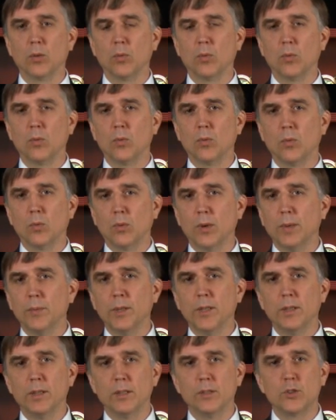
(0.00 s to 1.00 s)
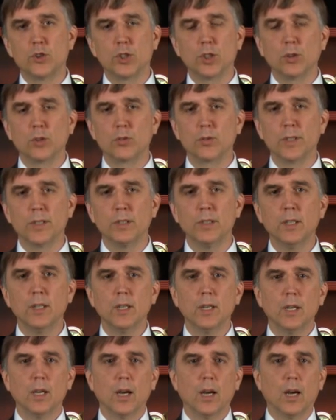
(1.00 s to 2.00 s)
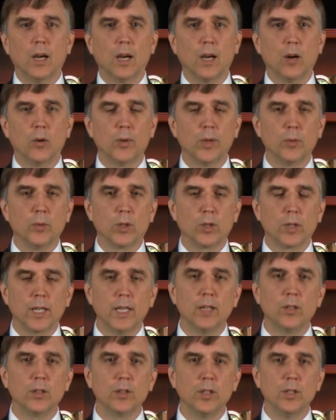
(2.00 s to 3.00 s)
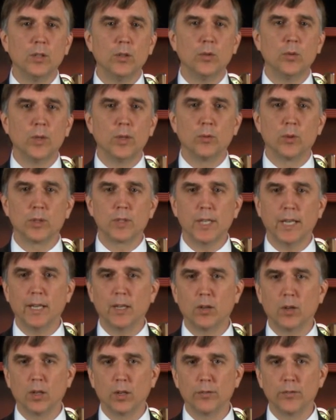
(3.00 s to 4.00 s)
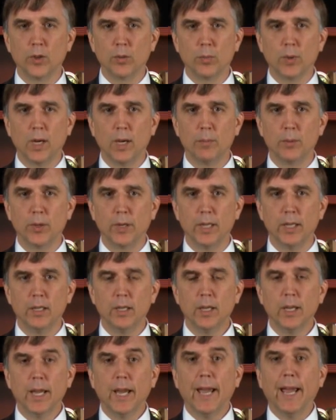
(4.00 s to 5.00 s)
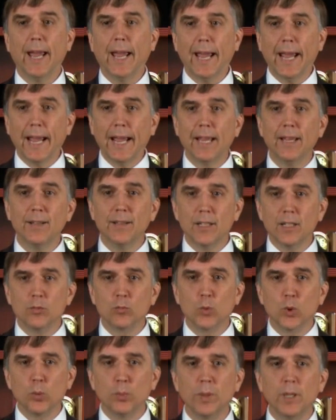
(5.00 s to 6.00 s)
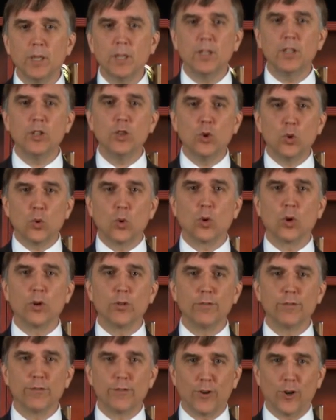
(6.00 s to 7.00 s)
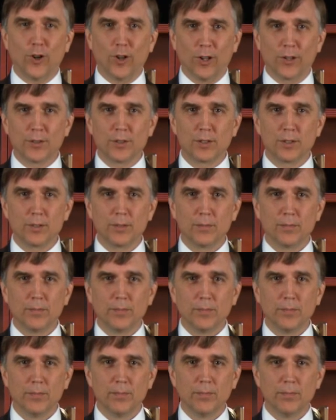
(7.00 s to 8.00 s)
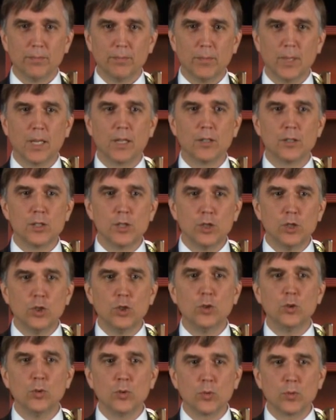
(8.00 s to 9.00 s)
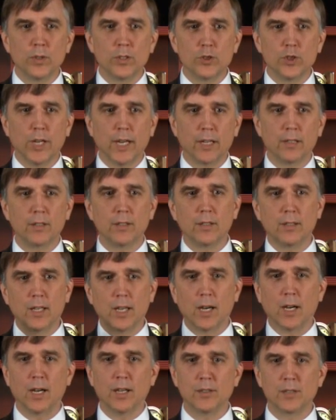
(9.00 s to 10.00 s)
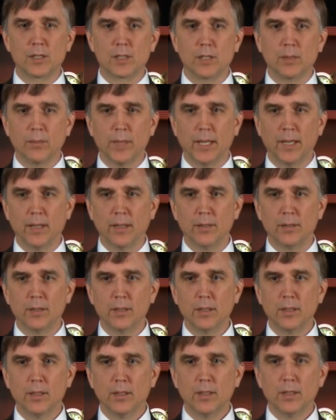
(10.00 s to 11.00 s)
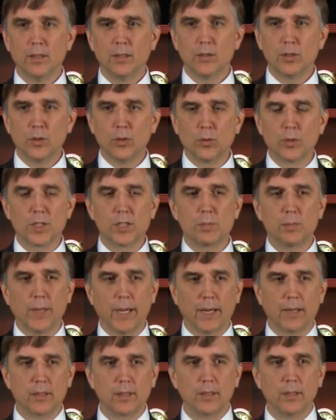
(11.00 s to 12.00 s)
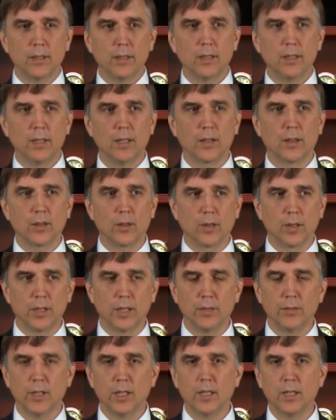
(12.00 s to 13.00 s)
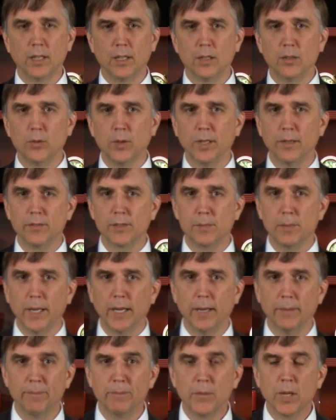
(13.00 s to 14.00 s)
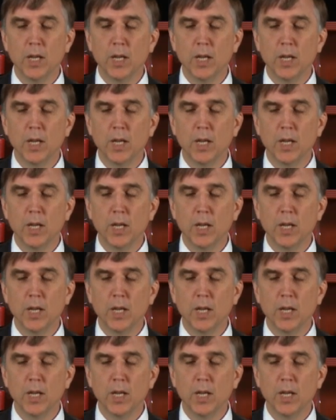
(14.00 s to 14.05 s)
women and children. We will kill you. We will take all of your property. And it will be your fault because you rejected God's command to respect the authority of the King and Queen of Spain.